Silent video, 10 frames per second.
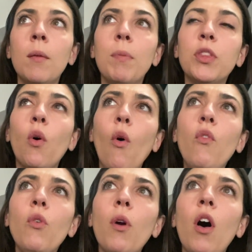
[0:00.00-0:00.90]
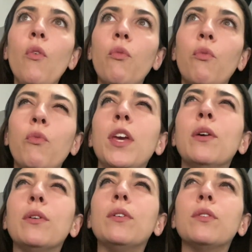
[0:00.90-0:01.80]
but the overall
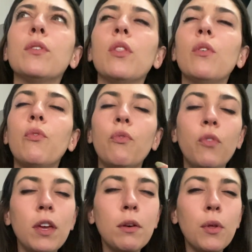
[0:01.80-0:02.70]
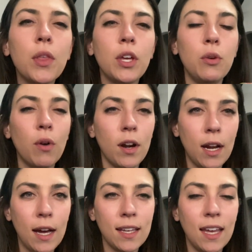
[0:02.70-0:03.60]
feel, the feel that you are
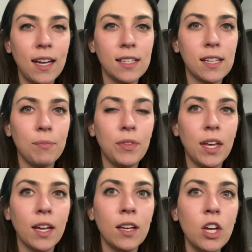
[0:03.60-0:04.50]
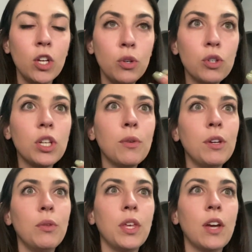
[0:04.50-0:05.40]
not getting something. Usually
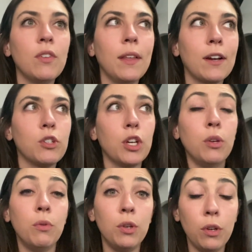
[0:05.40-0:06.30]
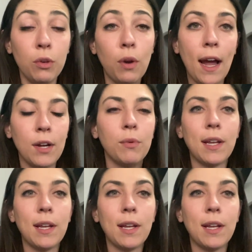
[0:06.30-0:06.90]
when you think of electric, you kind of would